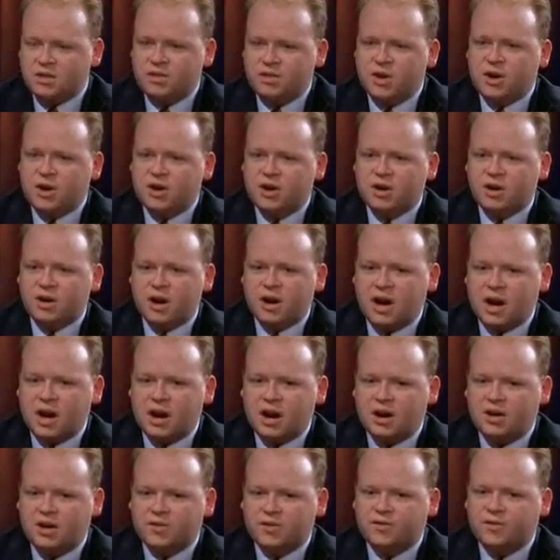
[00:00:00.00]

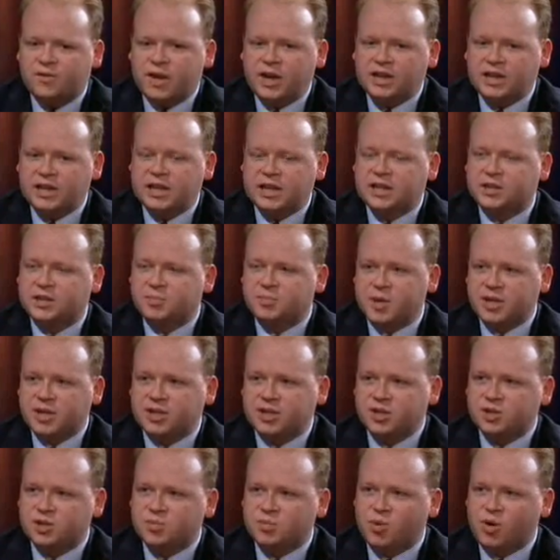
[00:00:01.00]
They're failing
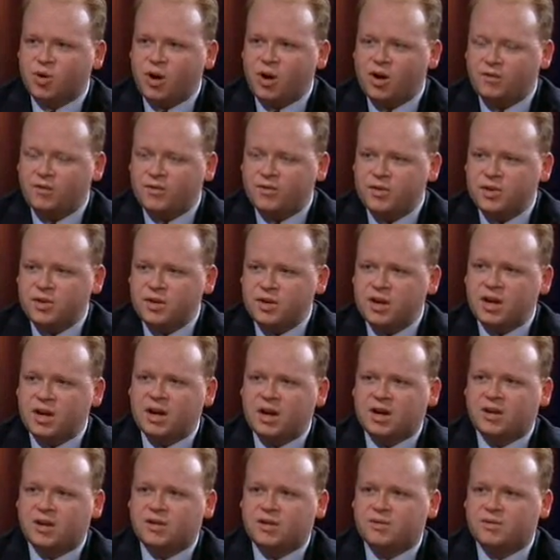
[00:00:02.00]
inspections more often.
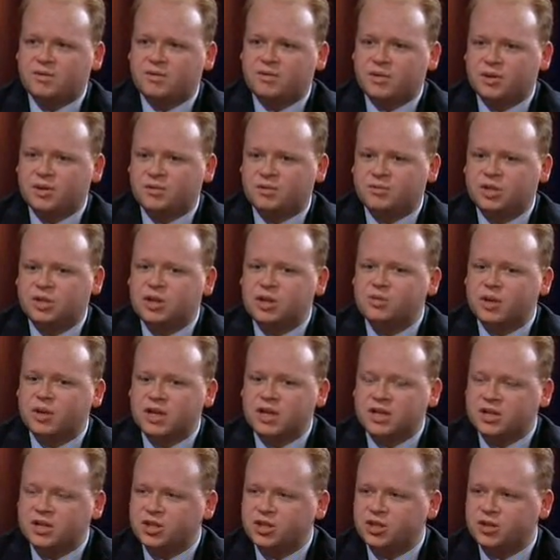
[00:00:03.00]
The general
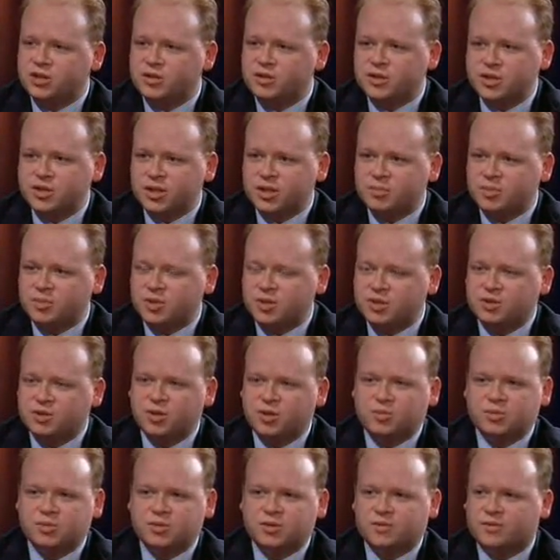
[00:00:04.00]
condition of the ships in
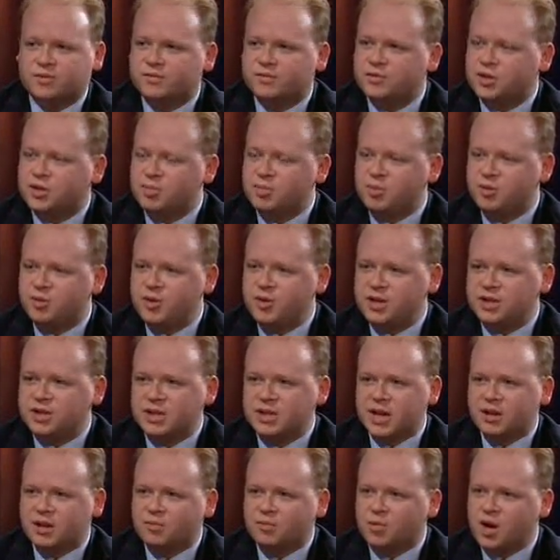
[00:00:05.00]
terms of simple
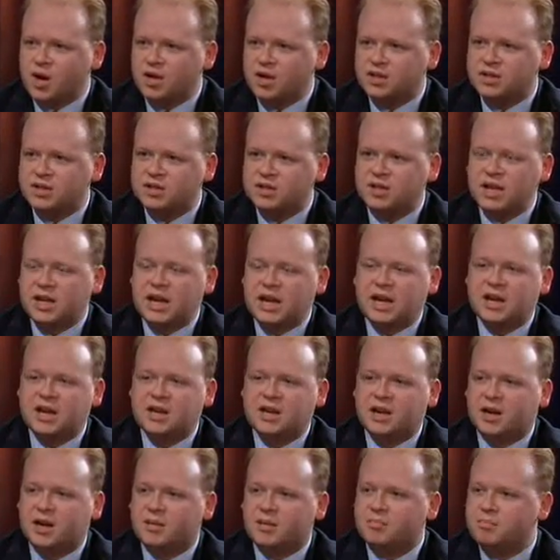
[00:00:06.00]
things like rust
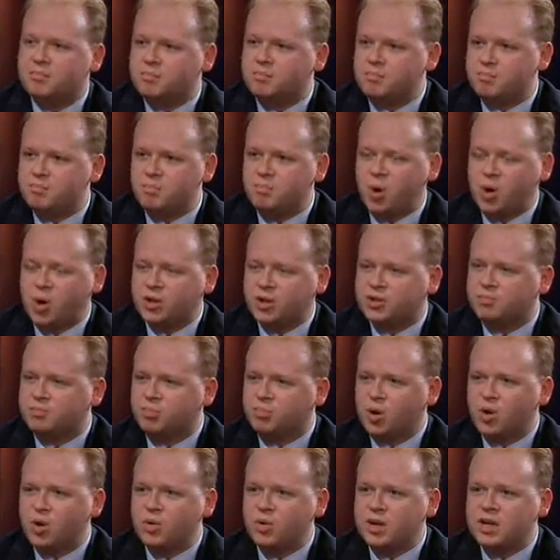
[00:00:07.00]
and parts
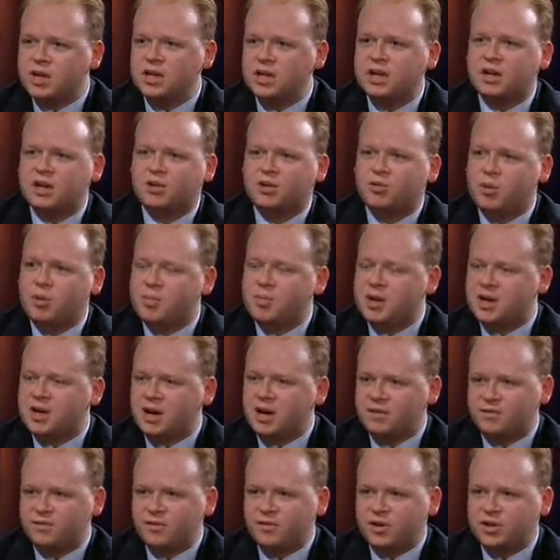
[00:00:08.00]
broken and equipment
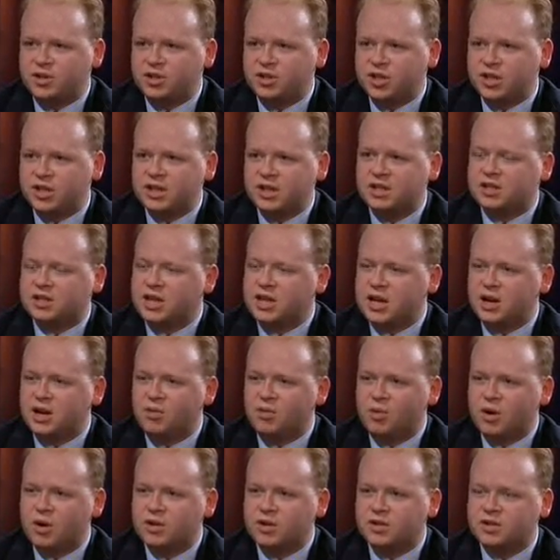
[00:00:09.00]
not functioning is
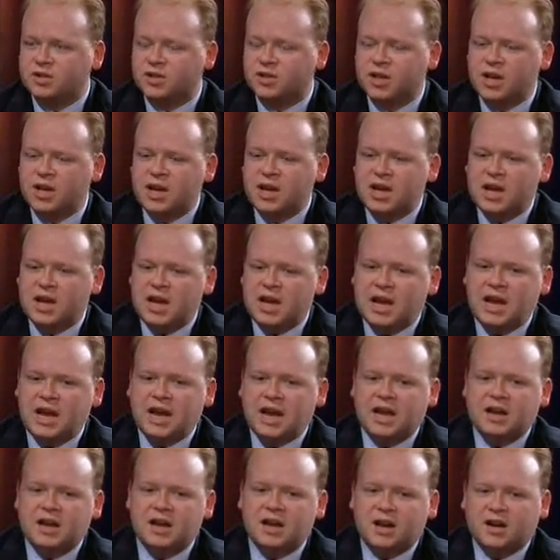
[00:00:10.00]
getting worse.
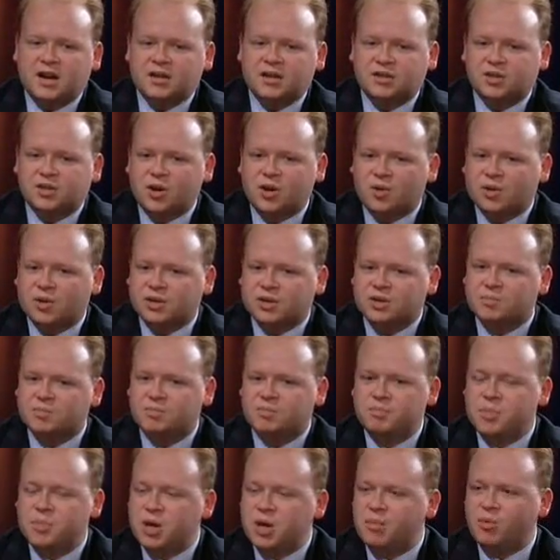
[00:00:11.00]
And so it's
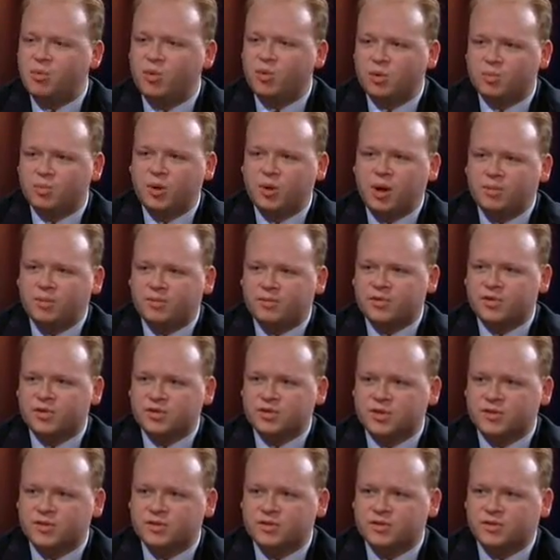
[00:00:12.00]
become a real problem for
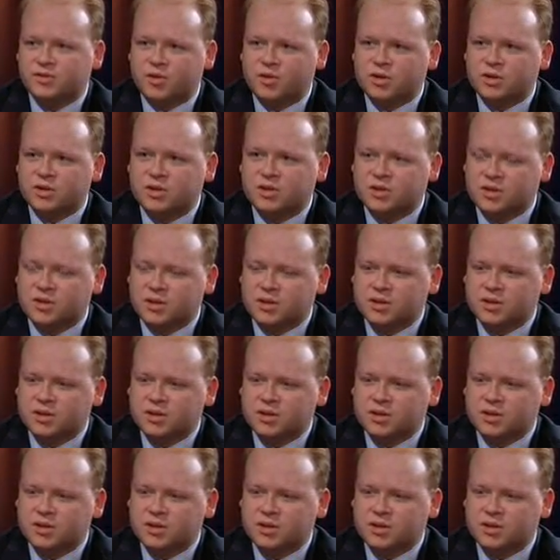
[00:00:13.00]
the surface force.